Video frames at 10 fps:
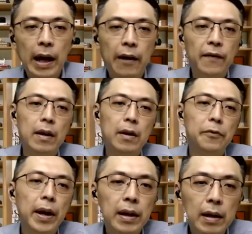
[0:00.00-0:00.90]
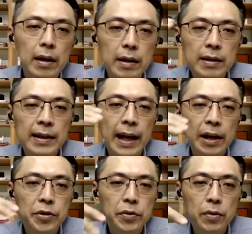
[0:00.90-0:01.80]
have a regular
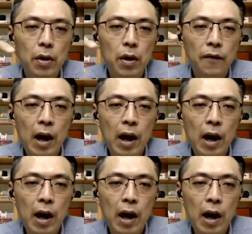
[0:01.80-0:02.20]
schedule of